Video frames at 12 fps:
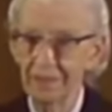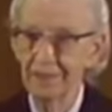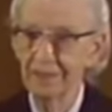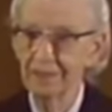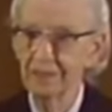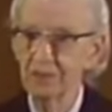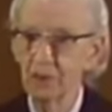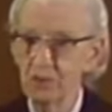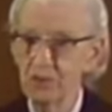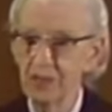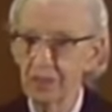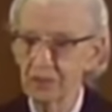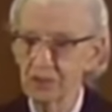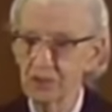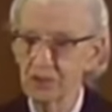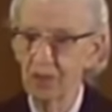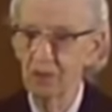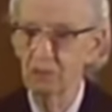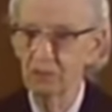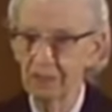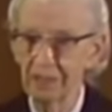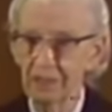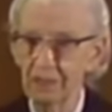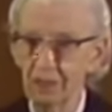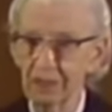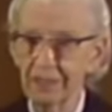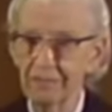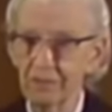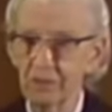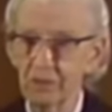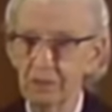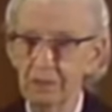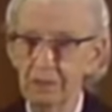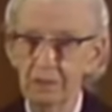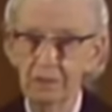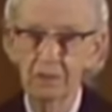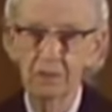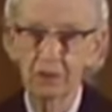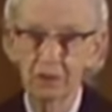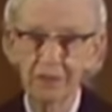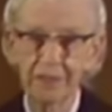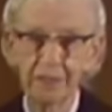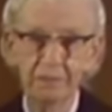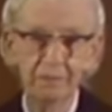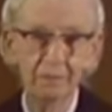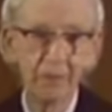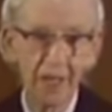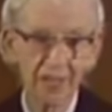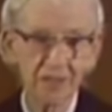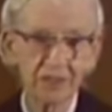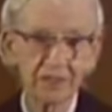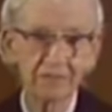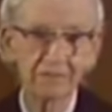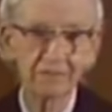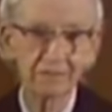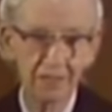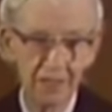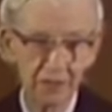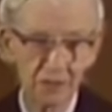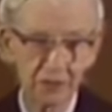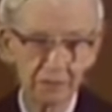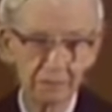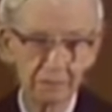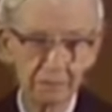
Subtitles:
thing that those youngsters are really looking for, good, positive leadership.